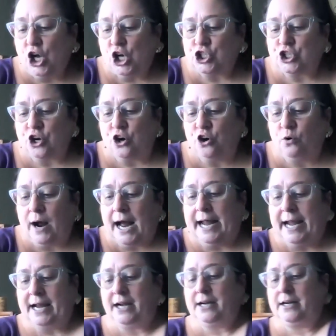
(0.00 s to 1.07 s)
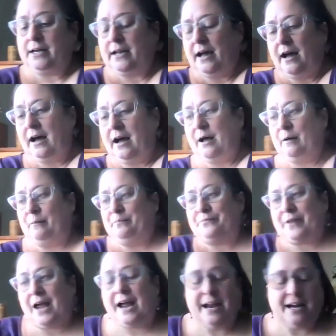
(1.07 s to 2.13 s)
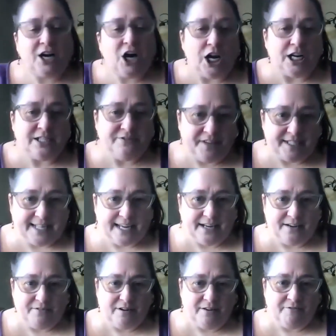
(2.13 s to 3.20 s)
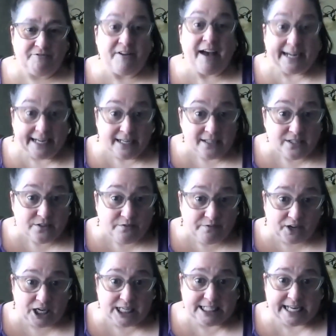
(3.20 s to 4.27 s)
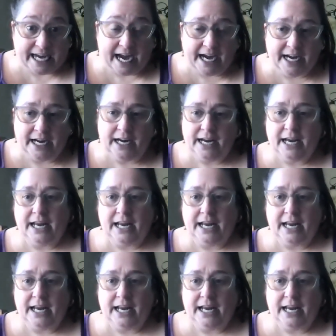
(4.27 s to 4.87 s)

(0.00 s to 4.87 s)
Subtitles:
So I had gone to visit Venice for a day,